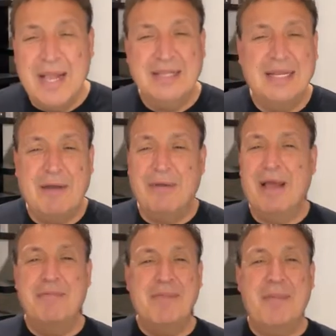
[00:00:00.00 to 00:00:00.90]
And then I,
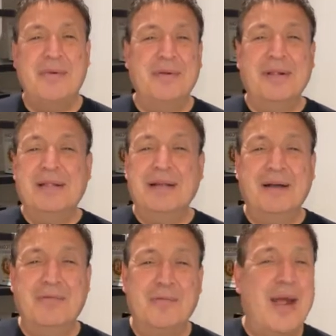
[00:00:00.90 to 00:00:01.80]
I remember
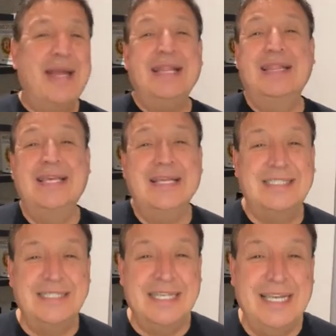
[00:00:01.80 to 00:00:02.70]
uh, writing
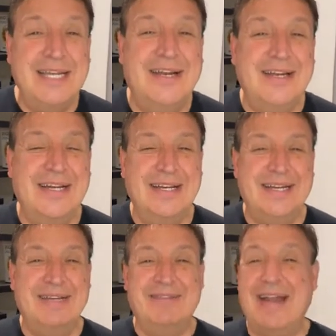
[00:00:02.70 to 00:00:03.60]
this here,
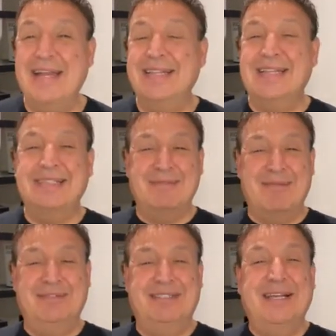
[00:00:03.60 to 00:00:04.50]
writing this, what
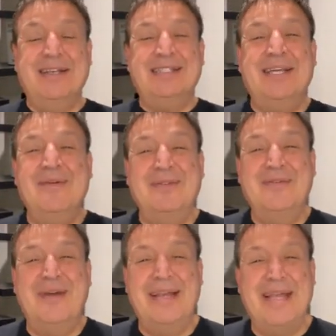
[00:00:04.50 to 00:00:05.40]
I'm sharing with
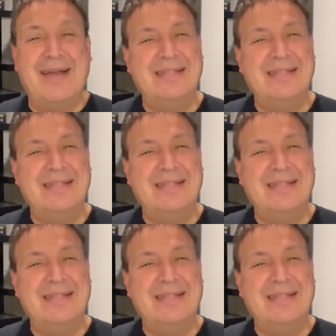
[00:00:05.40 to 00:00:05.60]
you right now.